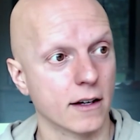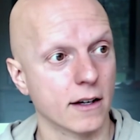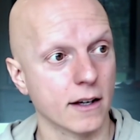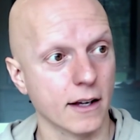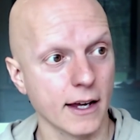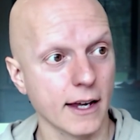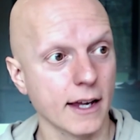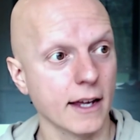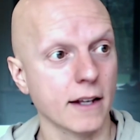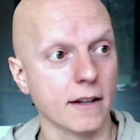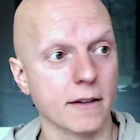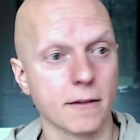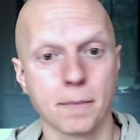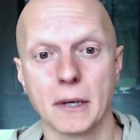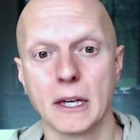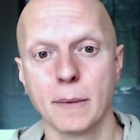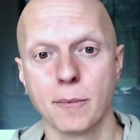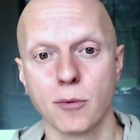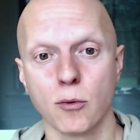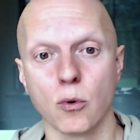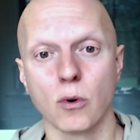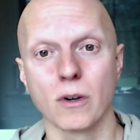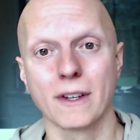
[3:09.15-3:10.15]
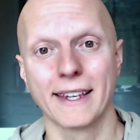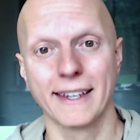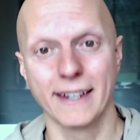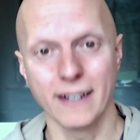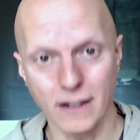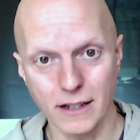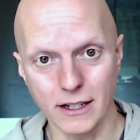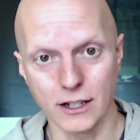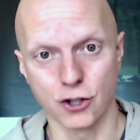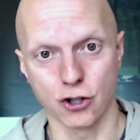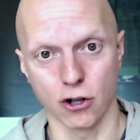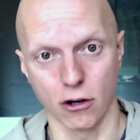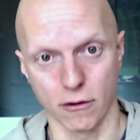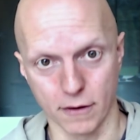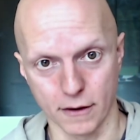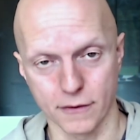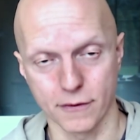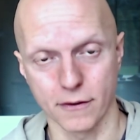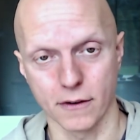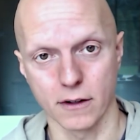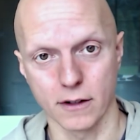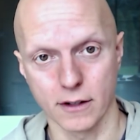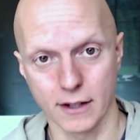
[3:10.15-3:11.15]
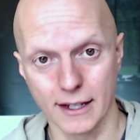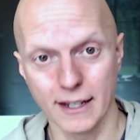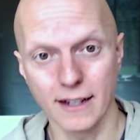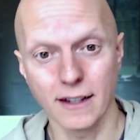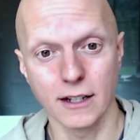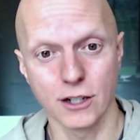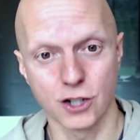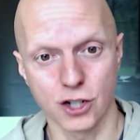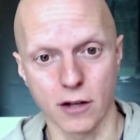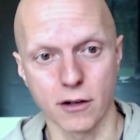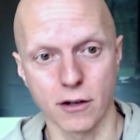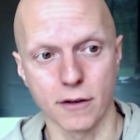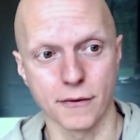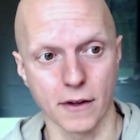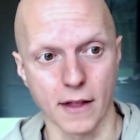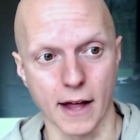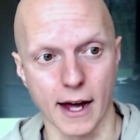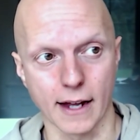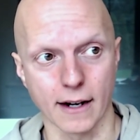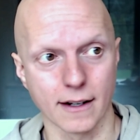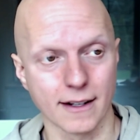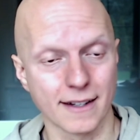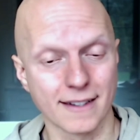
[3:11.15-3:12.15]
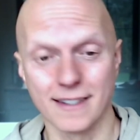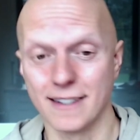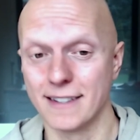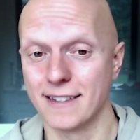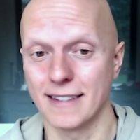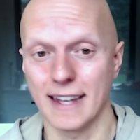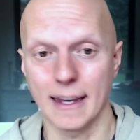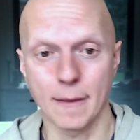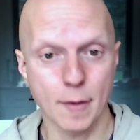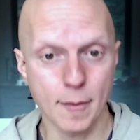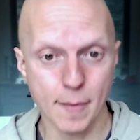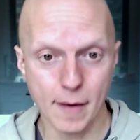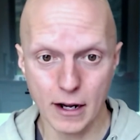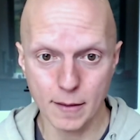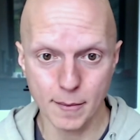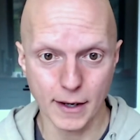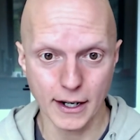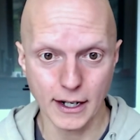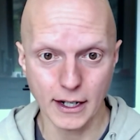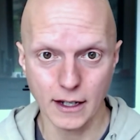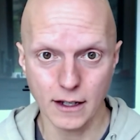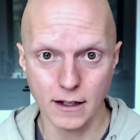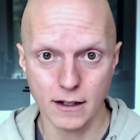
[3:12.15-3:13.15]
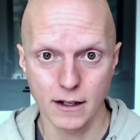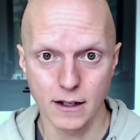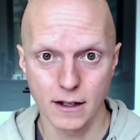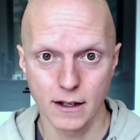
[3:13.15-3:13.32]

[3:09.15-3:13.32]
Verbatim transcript: and people will kill each, over for, kill each other for that. It's the same amount of money.